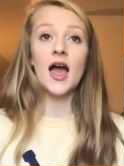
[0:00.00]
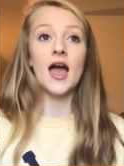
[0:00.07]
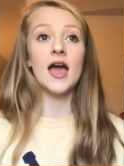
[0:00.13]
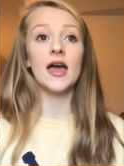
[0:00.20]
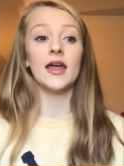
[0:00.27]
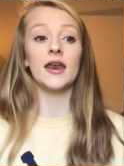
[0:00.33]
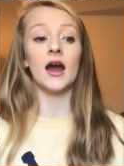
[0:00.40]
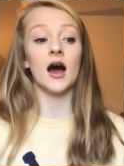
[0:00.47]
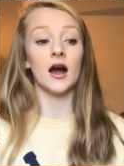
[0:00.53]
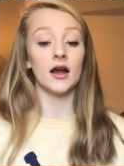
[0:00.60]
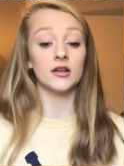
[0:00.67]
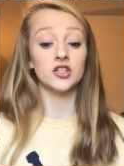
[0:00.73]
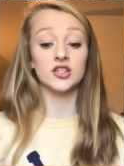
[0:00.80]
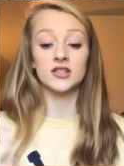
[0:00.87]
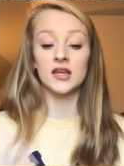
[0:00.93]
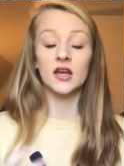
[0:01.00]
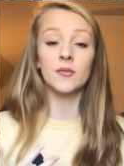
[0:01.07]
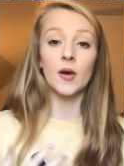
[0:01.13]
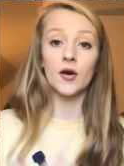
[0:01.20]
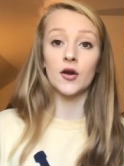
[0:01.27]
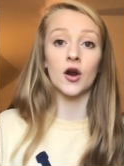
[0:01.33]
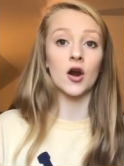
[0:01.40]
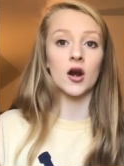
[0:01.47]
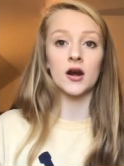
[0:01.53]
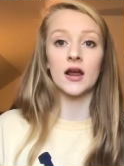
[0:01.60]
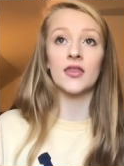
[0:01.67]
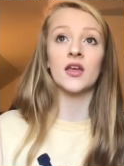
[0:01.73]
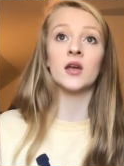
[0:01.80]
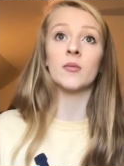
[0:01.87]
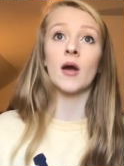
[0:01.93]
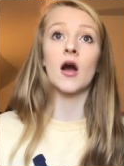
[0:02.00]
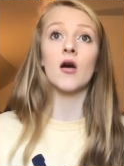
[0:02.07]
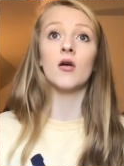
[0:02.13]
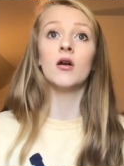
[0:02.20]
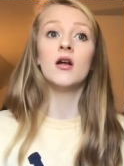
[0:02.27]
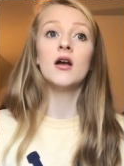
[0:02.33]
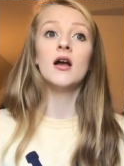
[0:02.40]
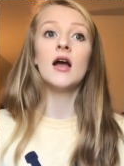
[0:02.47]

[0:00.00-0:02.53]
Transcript: and I just think about her and I think about